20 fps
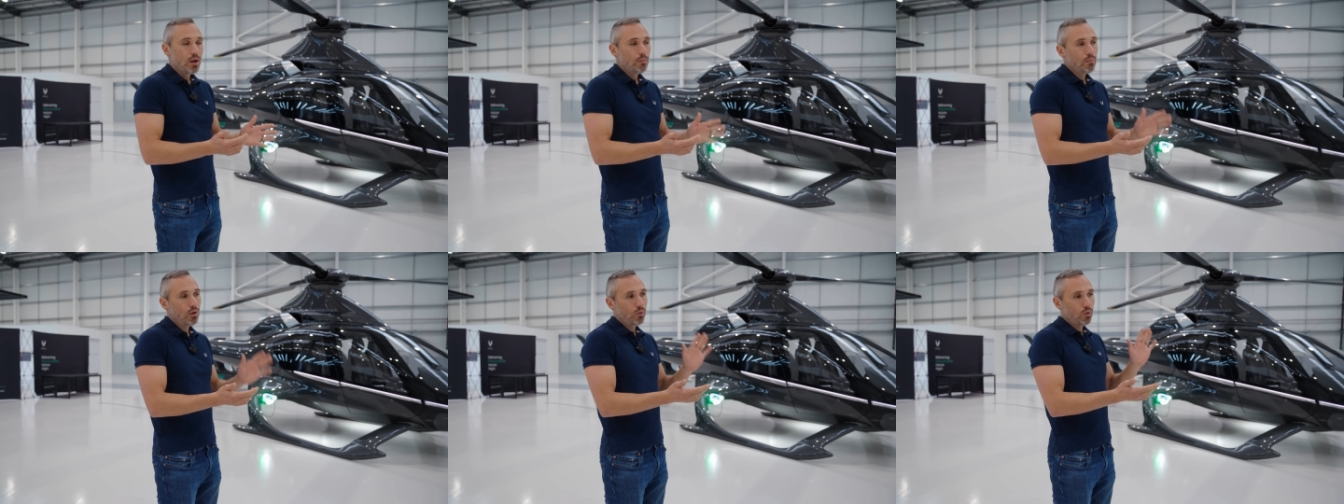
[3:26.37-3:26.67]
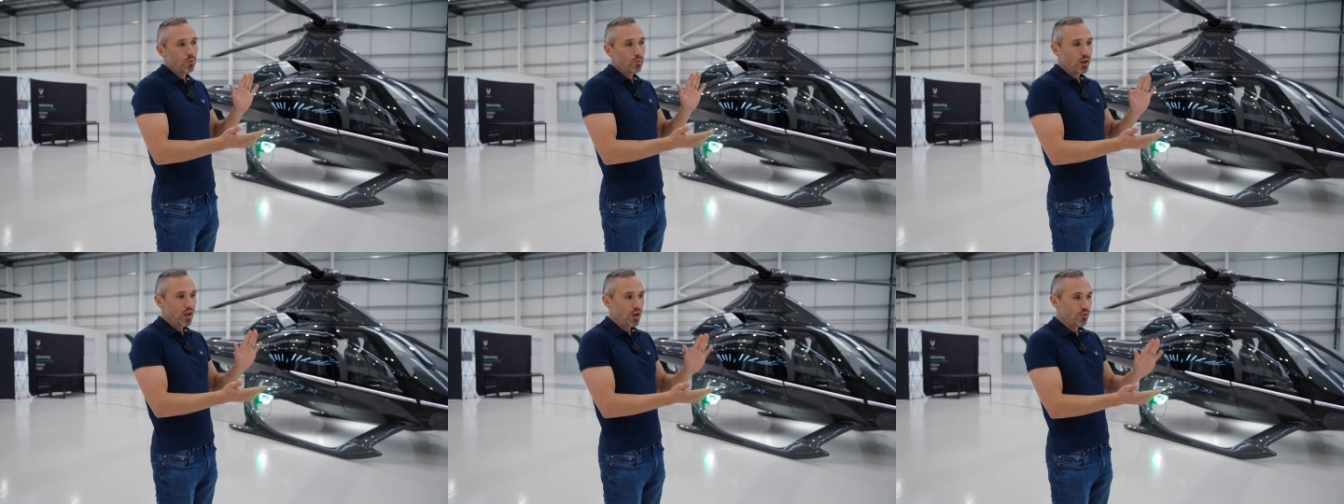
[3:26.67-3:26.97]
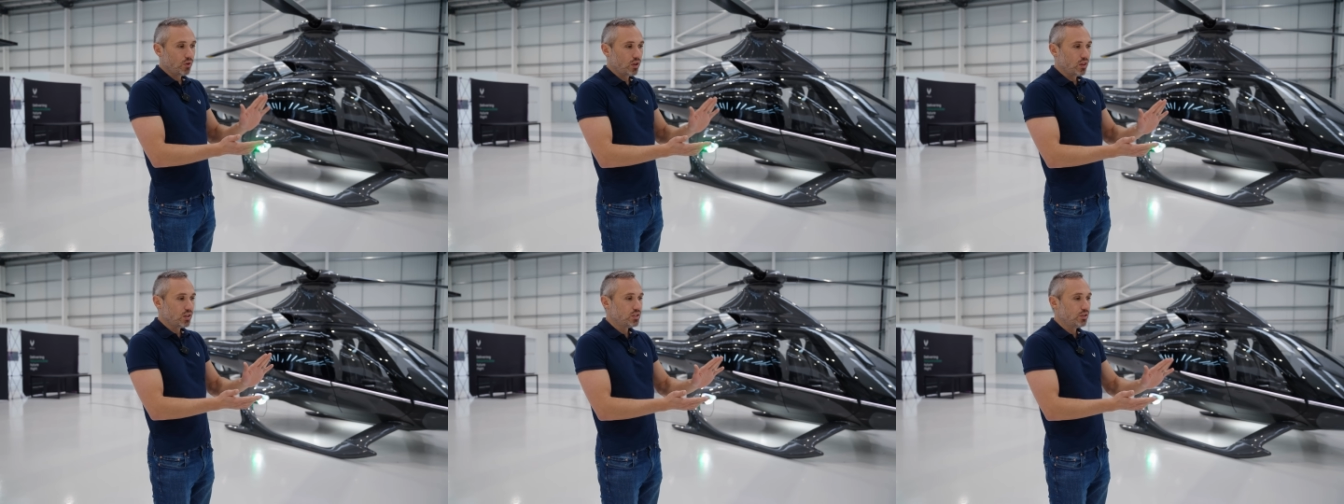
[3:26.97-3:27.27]
but when we get
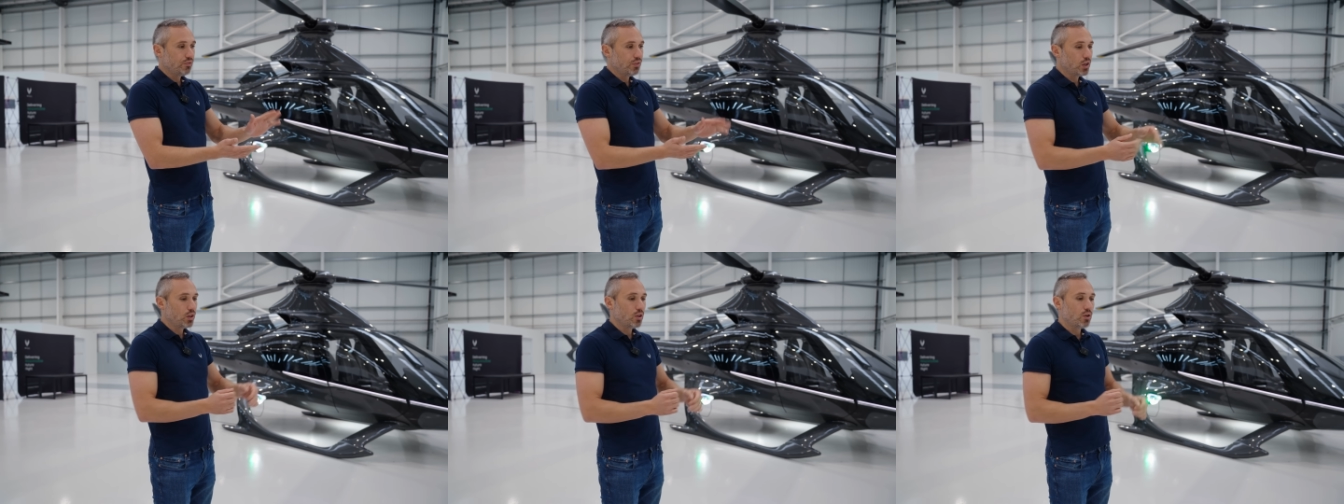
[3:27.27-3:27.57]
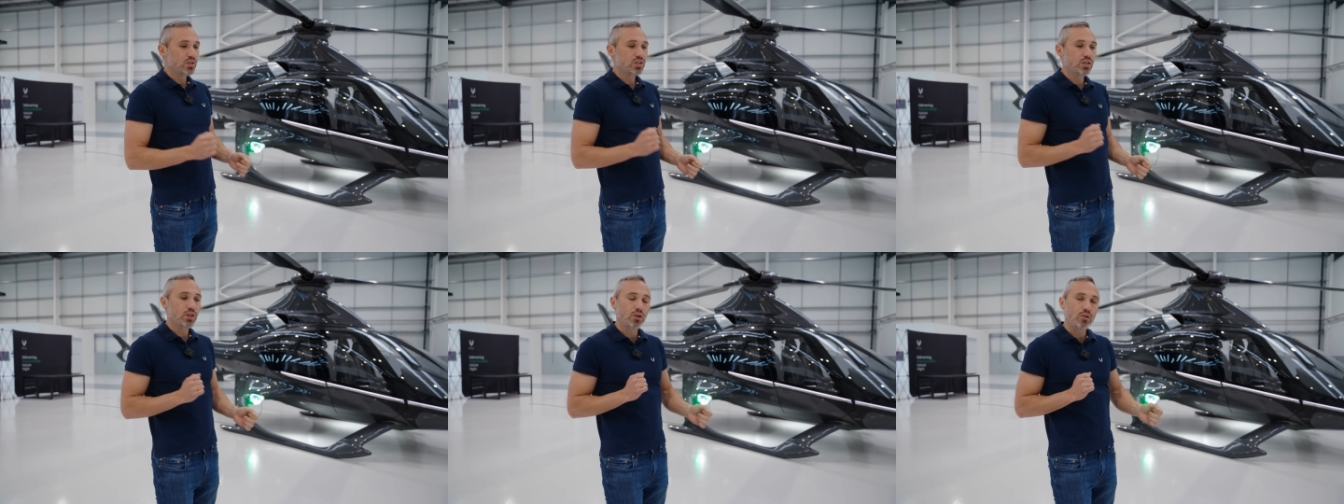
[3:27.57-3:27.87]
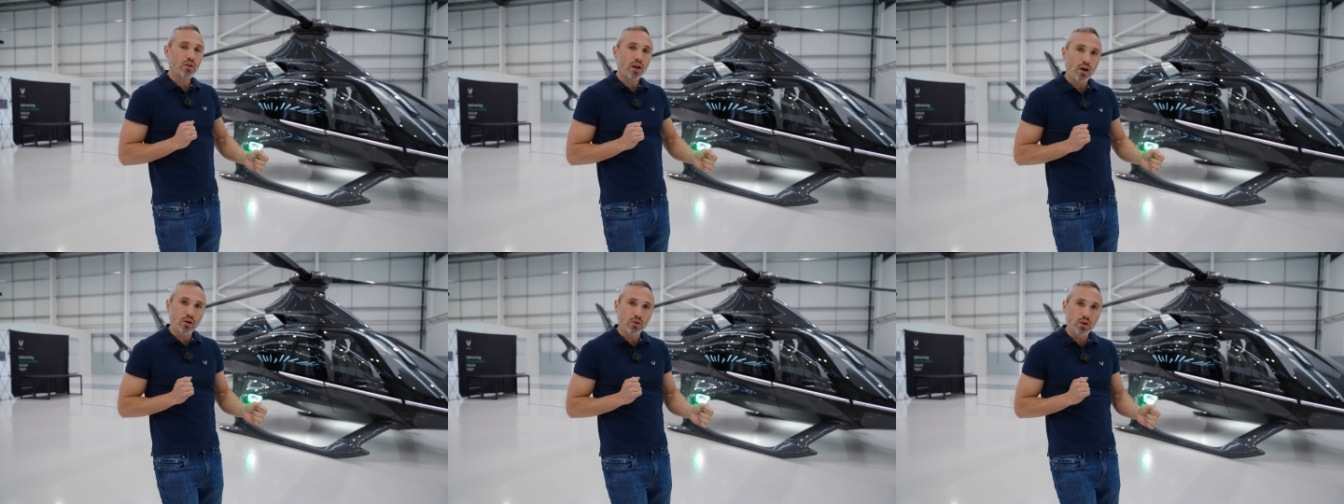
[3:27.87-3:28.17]
relatively close to the
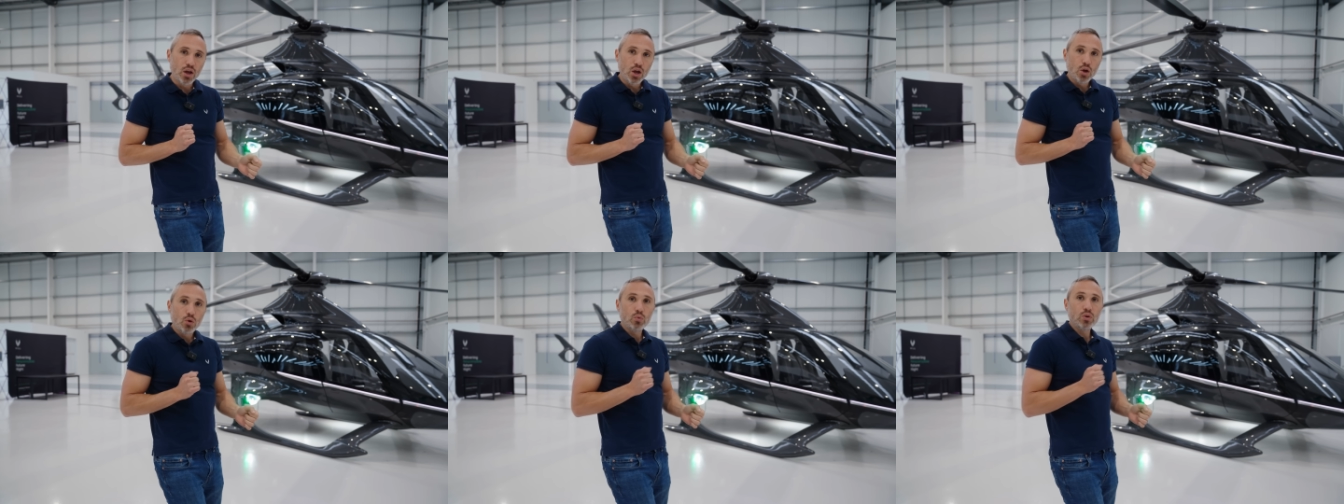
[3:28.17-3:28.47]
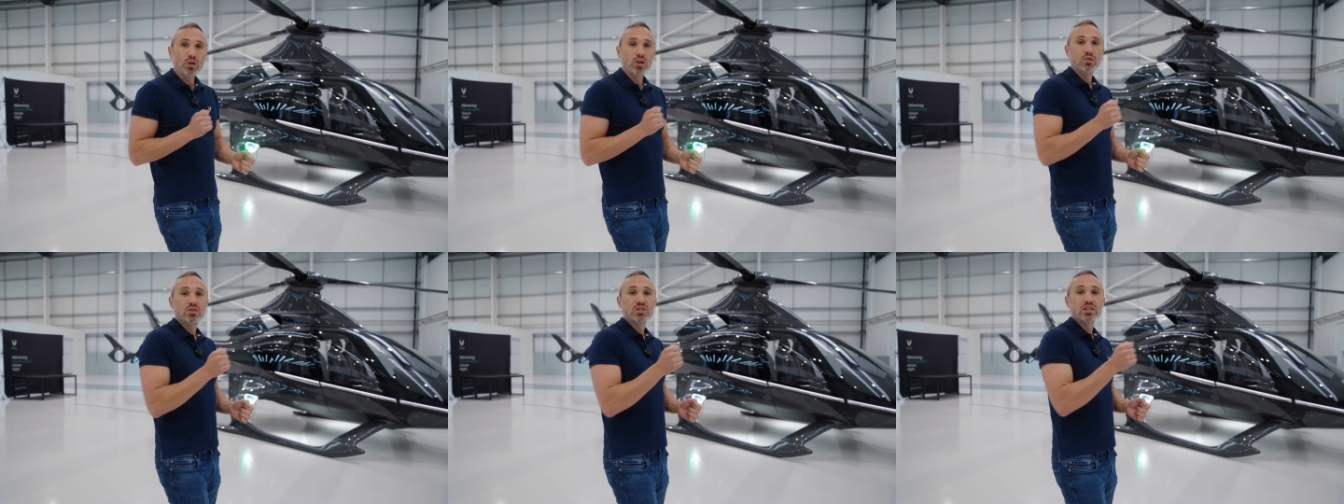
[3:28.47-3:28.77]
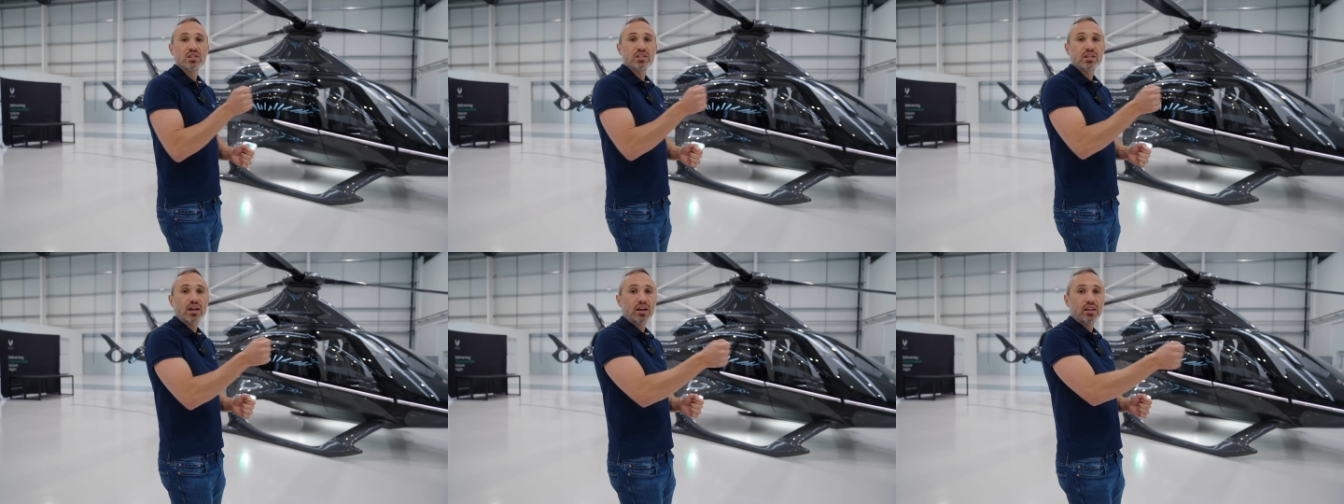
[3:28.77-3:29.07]
ground, we use
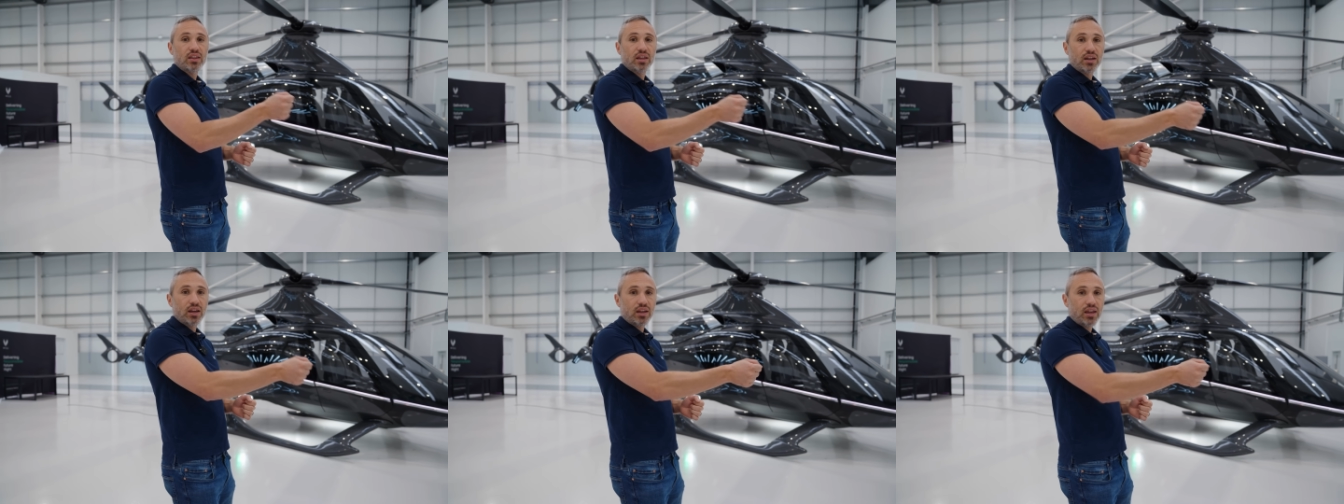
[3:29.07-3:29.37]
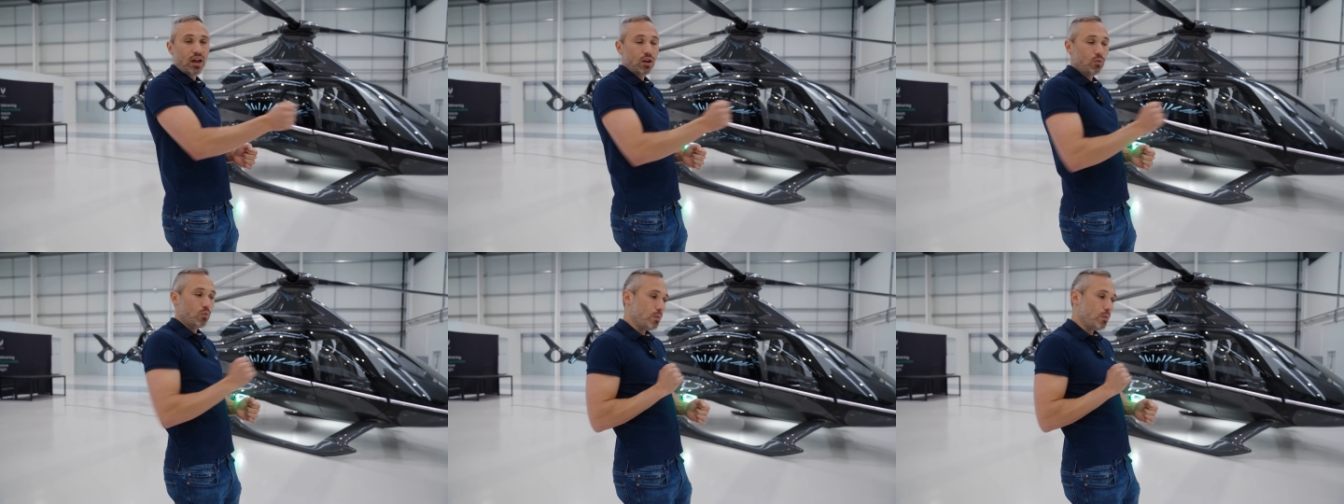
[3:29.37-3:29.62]
the cyclic again.